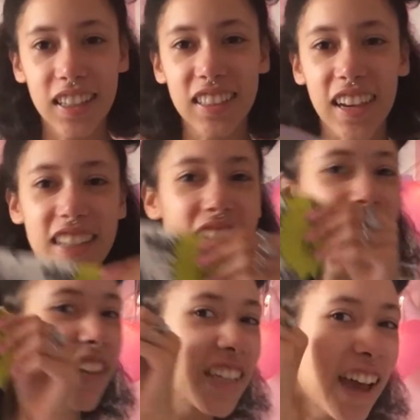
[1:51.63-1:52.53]
You guys like
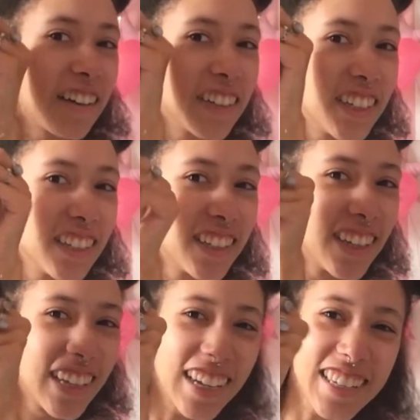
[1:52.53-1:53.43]
my towel?
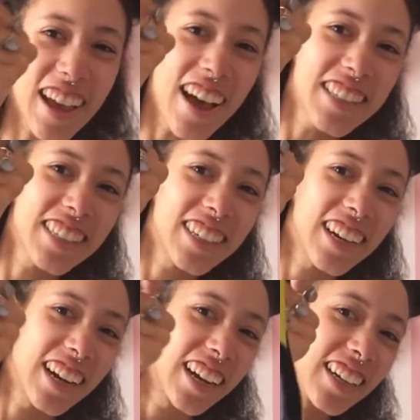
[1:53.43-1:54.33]
It's
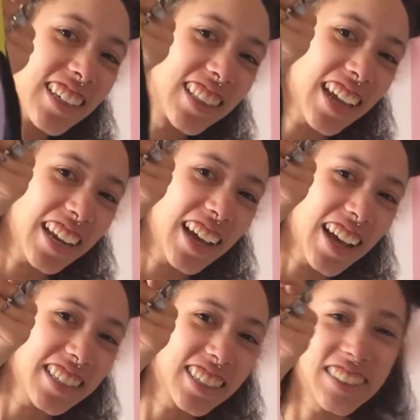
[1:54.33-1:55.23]
Oscar! Lady
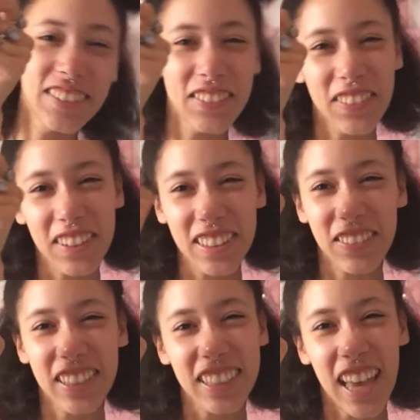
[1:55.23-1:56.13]
Oscar from Rosa
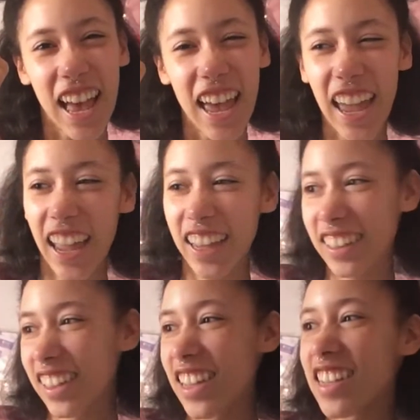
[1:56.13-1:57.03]
Versailles!
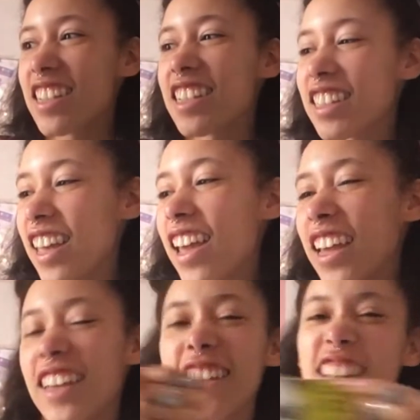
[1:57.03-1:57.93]
She's
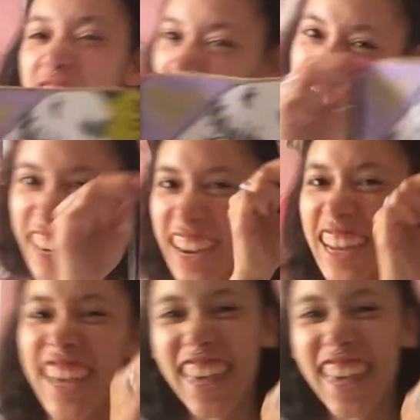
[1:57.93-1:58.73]
saying, "Nani?"